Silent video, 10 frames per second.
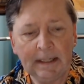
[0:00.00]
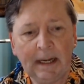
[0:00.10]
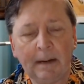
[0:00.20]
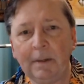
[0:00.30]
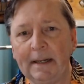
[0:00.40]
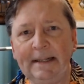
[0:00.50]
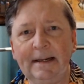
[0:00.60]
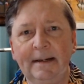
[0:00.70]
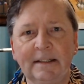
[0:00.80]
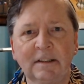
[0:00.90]
But in
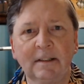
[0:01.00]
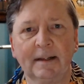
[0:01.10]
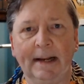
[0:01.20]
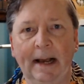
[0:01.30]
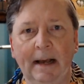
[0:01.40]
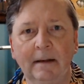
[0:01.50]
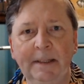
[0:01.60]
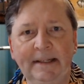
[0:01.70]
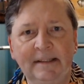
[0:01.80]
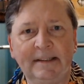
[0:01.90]
addition to that,
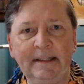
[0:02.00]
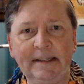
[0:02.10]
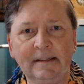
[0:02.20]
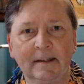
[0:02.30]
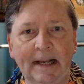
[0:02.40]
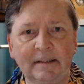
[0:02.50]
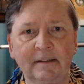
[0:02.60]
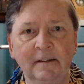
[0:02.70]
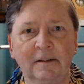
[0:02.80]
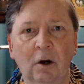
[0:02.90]
these
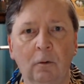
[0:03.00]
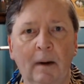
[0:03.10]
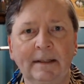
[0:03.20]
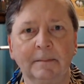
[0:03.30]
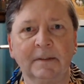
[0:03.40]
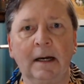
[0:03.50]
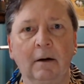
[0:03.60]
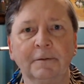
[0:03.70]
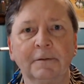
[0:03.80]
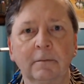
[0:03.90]
lessons don't write
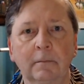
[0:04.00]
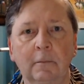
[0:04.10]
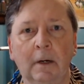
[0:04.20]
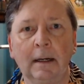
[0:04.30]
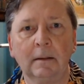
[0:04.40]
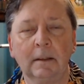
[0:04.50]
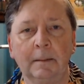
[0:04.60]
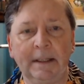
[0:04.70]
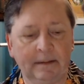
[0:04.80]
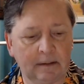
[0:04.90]
themselves. Right?
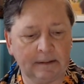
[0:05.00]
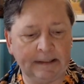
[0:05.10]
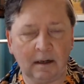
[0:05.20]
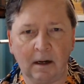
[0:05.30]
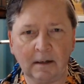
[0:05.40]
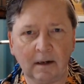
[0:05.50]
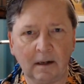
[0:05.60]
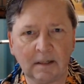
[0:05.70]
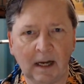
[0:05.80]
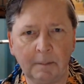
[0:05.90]
On
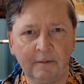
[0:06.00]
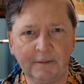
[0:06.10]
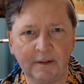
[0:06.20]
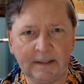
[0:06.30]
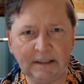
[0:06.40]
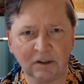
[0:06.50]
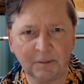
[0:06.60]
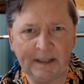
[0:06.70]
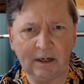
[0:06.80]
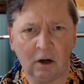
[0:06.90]
top of the teacher
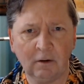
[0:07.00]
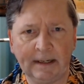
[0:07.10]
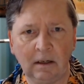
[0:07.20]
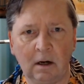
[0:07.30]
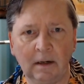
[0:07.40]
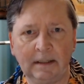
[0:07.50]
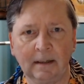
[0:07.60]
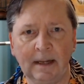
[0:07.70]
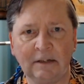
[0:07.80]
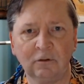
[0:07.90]
spending all day long in the
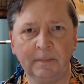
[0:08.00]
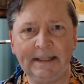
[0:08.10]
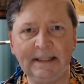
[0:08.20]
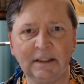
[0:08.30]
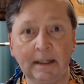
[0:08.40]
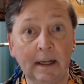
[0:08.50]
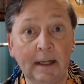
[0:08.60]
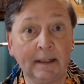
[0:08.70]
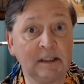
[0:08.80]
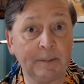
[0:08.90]
classroom teaching,
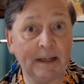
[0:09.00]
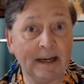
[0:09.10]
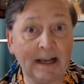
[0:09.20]
they spend